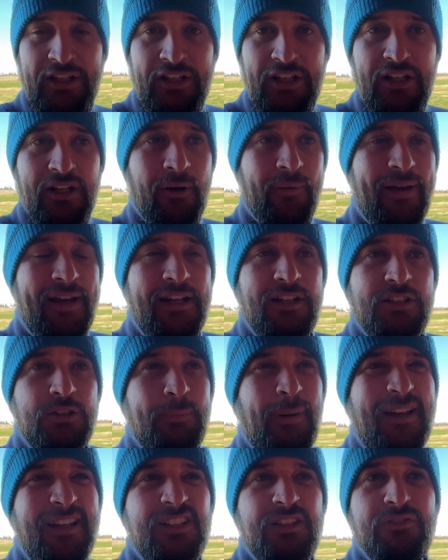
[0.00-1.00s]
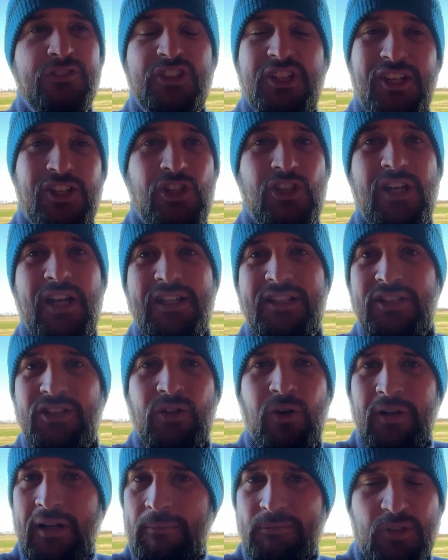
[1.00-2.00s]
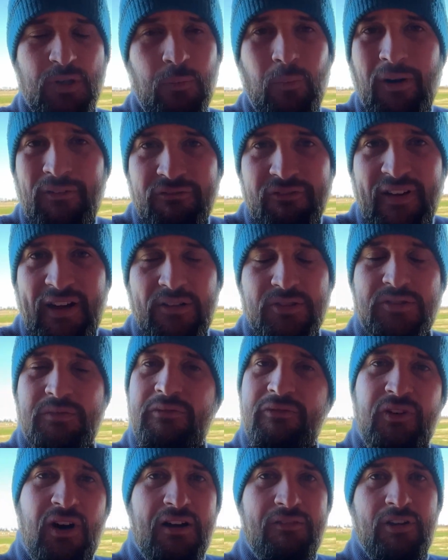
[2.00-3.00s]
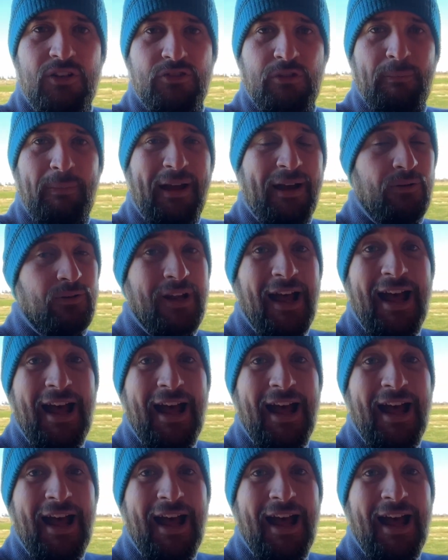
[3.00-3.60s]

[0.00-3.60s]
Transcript: you know, in the space of 6 years, it's gone up to £1,500